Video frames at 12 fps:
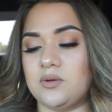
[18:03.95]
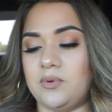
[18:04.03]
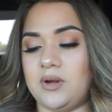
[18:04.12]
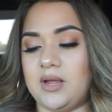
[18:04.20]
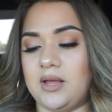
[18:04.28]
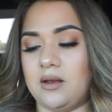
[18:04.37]

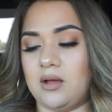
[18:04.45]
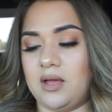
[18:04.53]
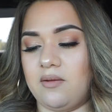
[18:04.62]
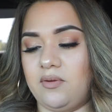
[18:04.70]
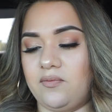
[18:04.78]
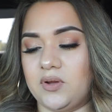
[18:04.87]
somewhere and not
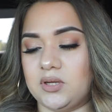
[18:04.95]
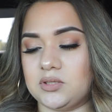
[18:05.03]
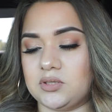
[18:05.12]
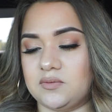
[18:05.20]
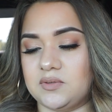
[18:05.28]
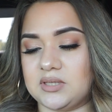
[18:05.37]
having fucking
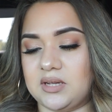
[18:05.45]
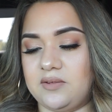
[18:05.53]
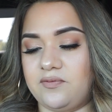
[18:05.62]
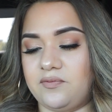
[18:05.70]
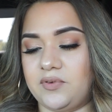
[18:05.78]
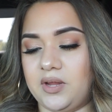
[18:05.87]
service. I
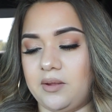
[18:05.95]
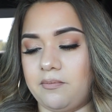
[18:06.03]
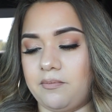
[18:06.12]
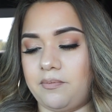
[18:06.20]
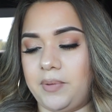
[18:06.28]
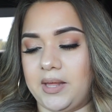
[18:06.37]

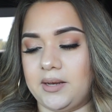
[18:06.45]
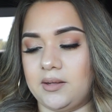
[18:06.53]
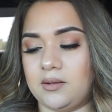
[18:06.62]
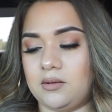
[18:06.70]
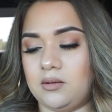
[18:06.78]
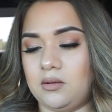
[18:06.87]
fucking
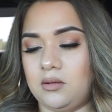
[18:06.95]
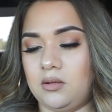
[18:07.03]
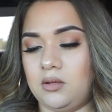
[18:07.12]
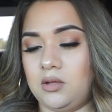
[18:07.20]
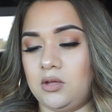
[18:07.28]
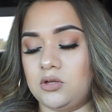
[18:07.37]
panic.
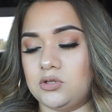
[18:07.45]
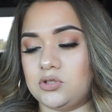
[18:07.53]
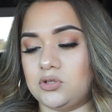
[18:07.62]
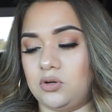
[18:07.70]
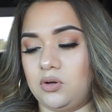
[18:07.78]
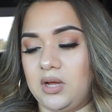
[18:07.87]

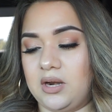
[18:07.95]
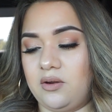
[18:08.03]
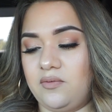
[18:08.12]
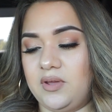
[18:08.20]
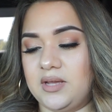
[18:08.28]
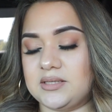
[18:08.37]
So I don't
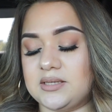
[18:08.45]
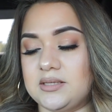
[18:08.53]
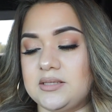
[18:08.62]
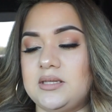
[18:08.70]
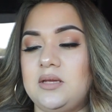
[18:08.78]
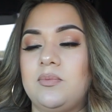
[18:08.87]
know if you guys
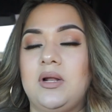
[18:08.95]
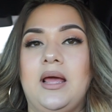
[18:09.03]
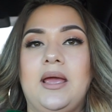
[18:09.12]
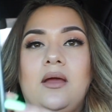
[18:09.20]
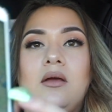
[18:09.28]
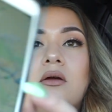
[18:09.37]
can see, but like,